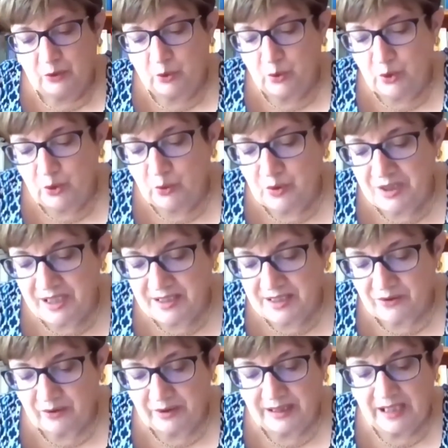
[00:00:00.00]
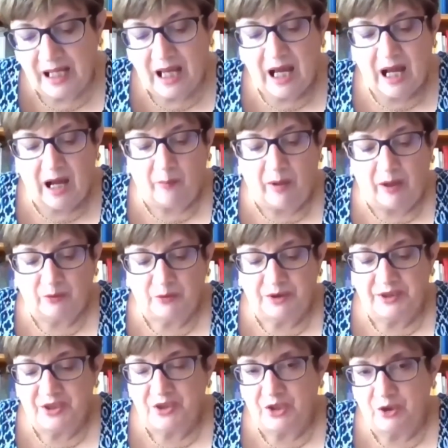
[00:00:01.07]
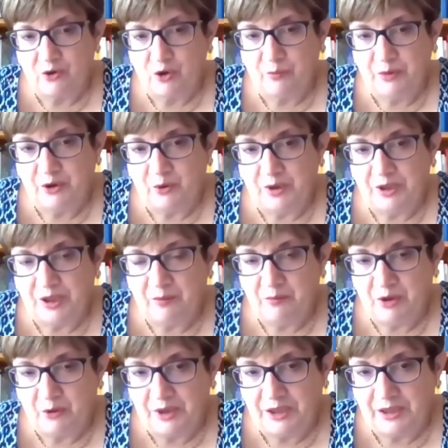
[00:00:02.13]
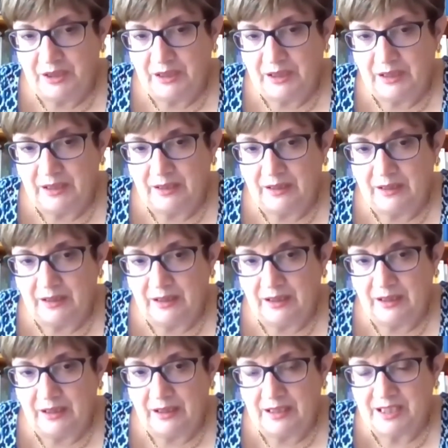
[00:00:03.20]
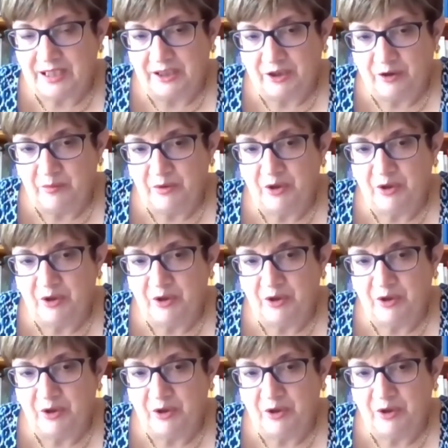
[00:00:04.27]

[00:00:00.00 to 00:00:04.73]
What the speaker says: to you yesterday about the distinction between immunity, state